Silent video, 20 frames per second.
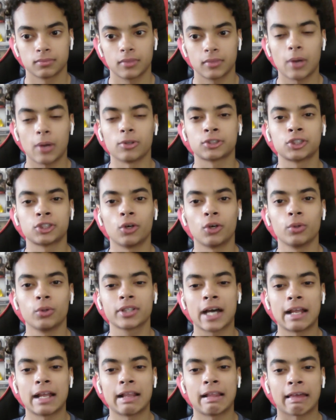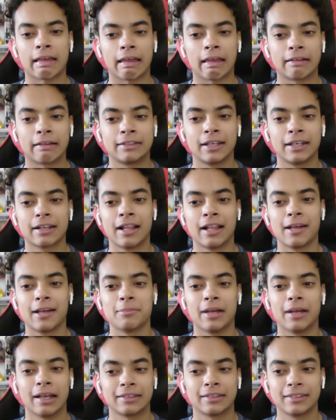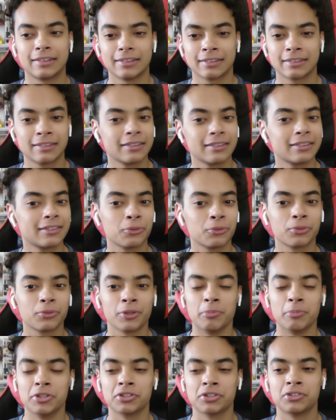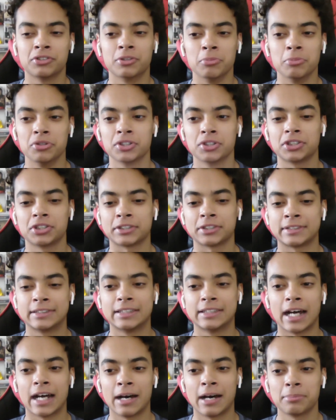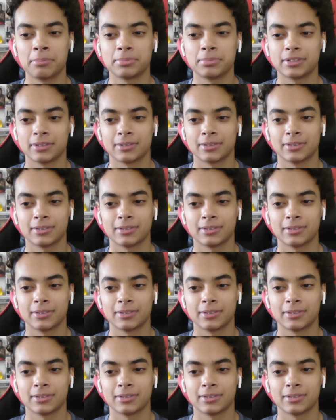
That was so kind of like anticlimactic. The music just stopped.